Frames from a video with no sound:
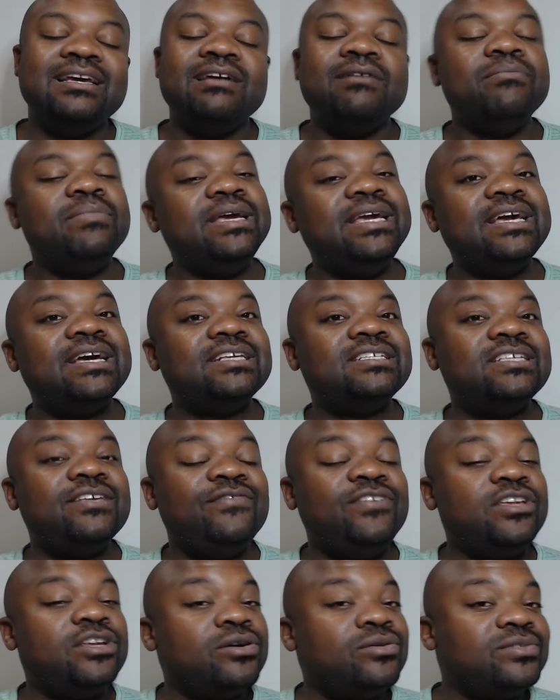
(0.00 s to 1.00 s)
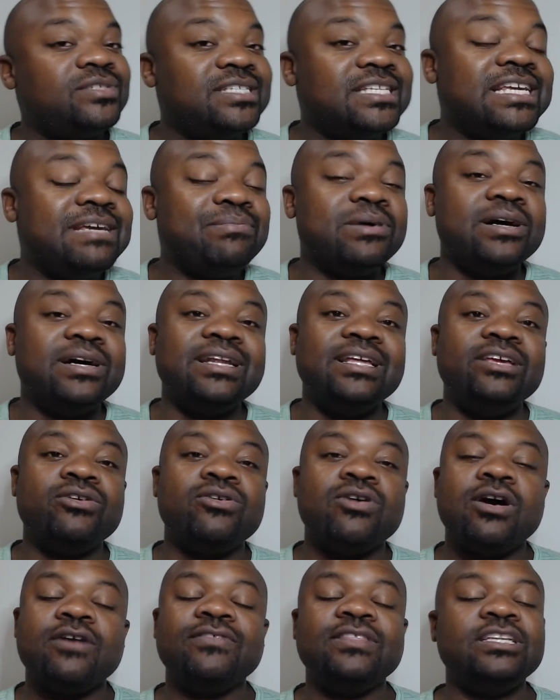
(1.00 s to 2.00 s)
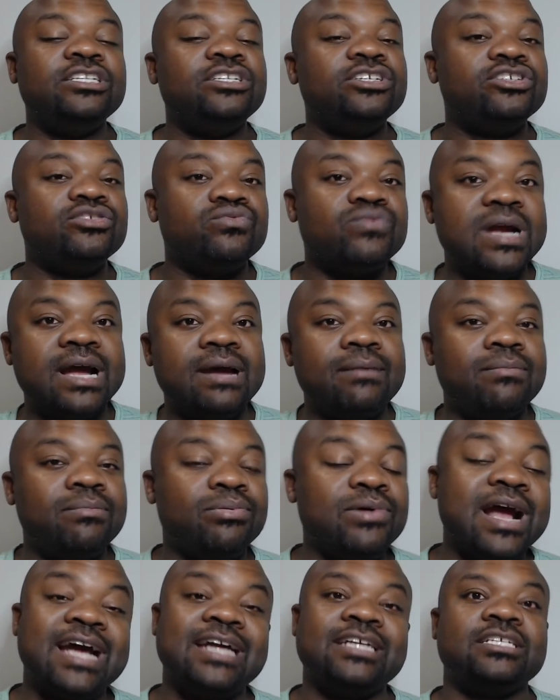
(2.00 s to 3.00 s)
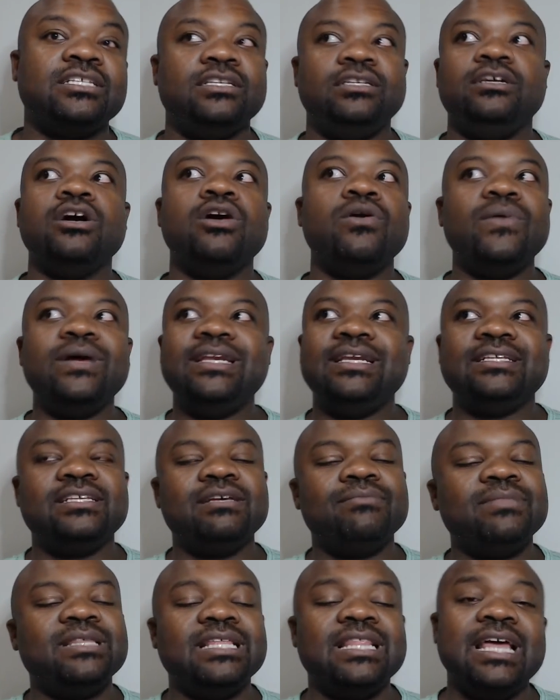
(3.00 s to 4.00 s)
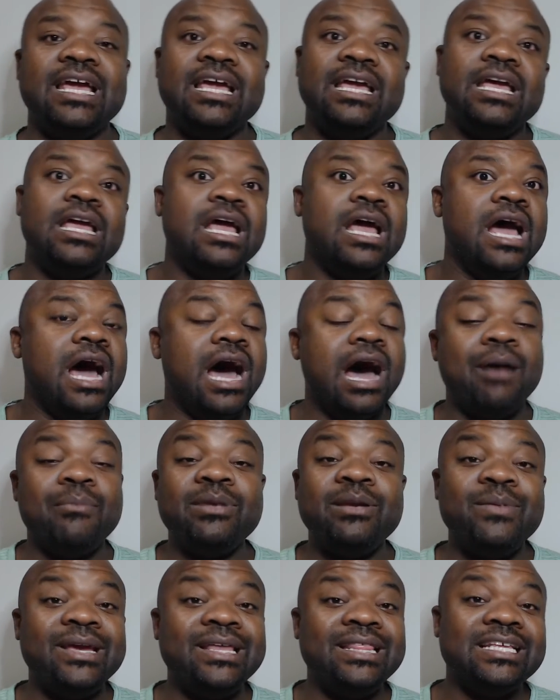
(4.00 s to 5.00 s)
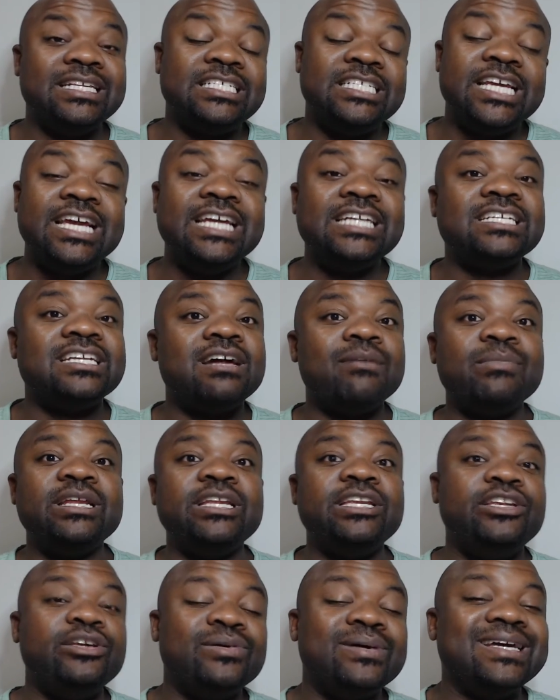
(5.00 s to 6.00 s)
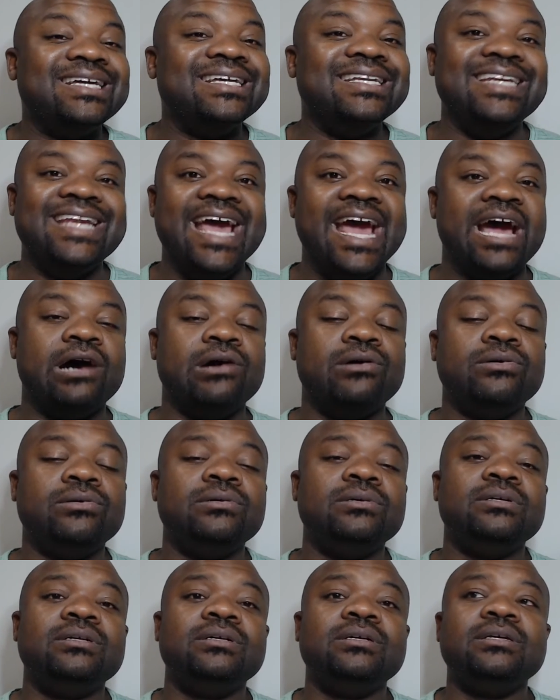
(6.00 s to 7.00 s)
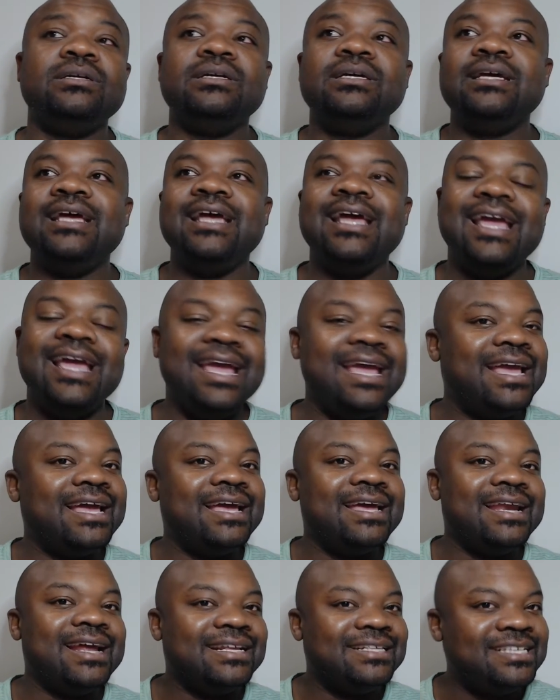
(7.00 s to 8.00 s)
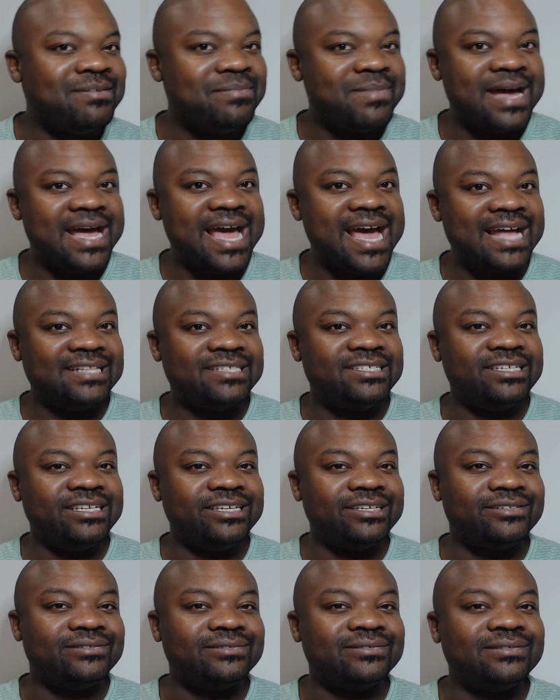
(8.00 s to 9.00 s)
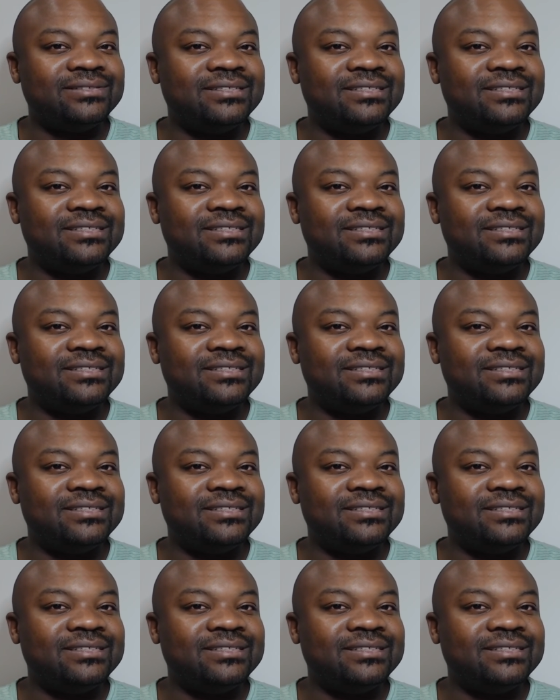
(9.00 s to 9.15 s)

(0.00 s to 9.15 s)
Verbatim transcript: Because if you don't sleep on it, you often just brashly go into something like, I'm going to make this change and I'm going to do it now. And I tip my hat to you.